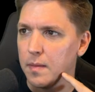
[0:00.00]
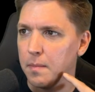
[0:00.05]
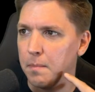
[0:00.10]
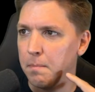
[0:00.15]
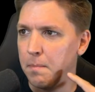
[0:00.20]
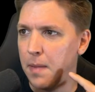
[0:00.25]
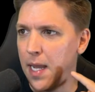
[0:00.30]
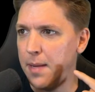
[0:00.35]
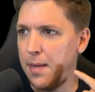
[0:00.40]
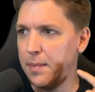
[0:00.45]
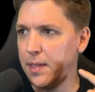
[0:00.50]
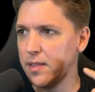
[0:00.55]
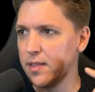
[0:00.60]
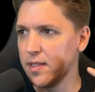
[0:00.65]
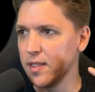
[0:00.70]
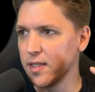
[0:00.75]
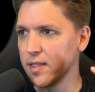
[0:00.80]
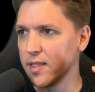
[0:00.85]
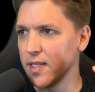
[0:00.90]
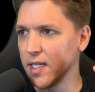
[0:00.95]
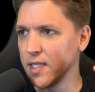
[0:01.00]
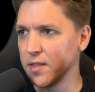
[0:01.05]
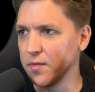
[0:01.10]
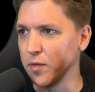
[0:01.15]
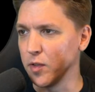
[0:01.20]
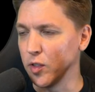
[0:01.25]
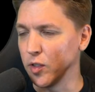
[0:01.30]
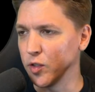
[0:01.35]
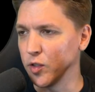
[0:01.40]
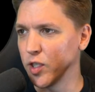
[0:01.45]
Payment
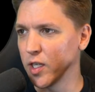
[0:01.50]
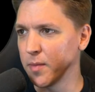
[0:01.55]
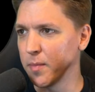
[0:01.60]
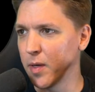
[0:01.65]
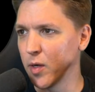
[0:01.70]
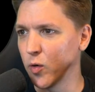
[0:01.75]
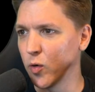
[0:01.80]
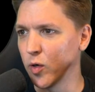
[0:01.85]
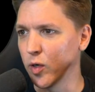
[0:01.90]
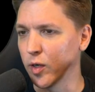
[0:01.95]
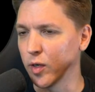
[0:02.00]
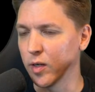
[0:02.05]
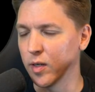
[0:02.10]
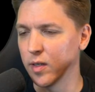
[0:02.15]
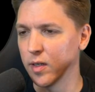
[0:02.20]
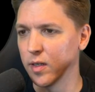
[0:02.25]
successful. Check my order.